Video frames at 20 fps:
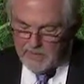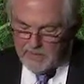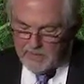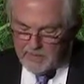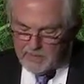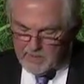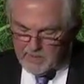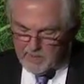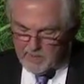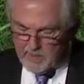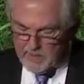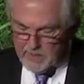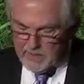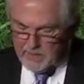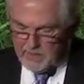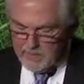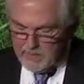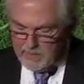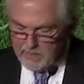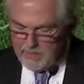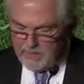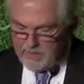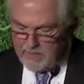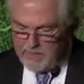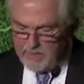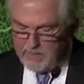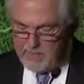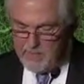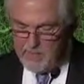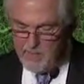and to create a
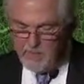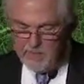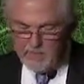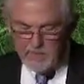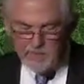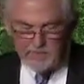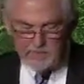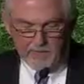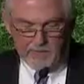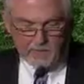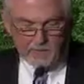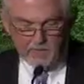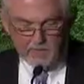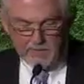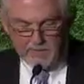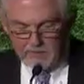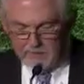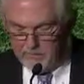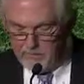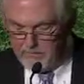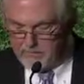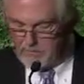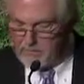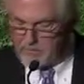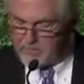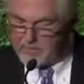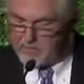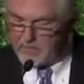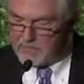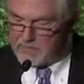narrative that would
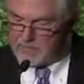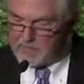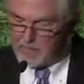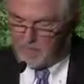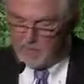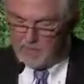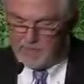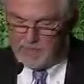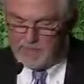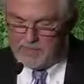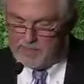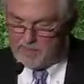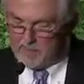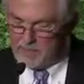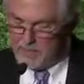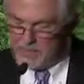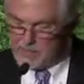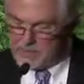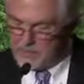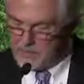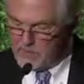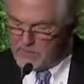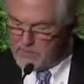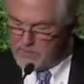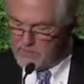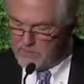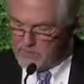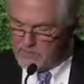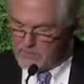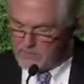convince our Geisinger
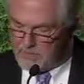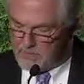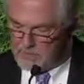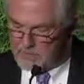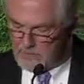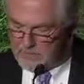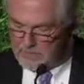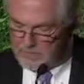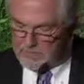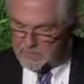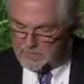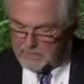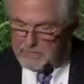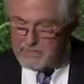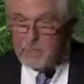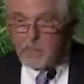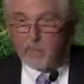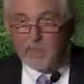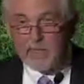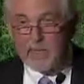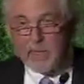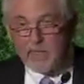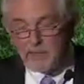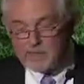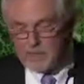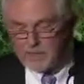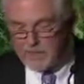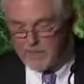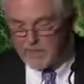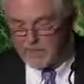associates that we
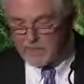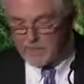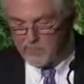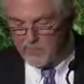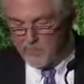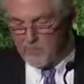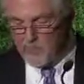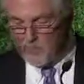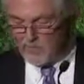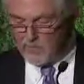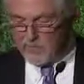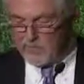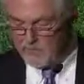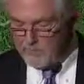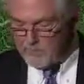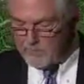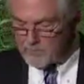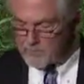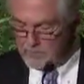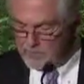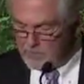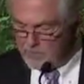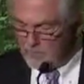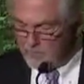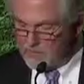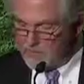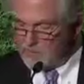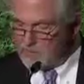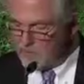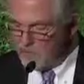actually had the perfect
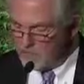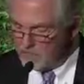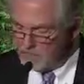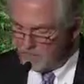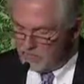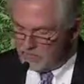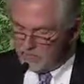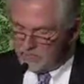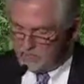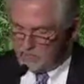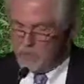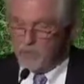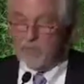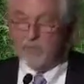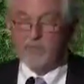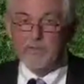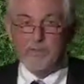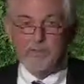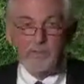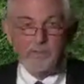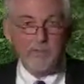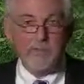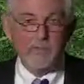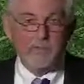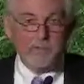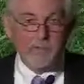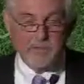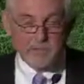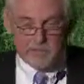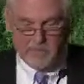fiduciary structure, the perfect
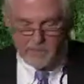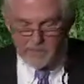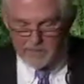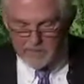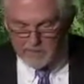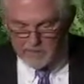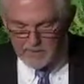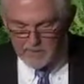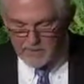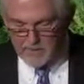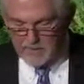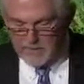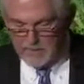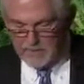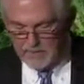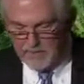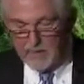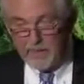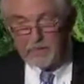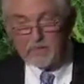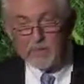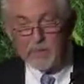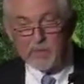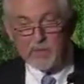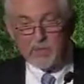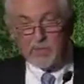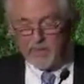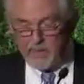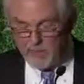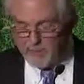service area and
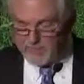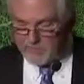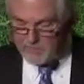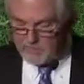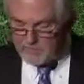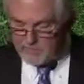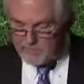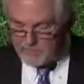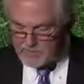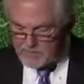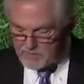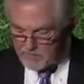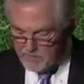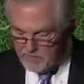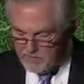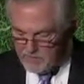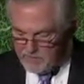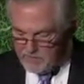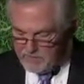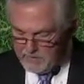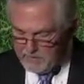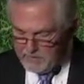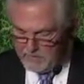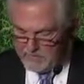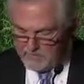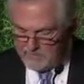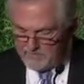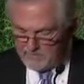demographic stability,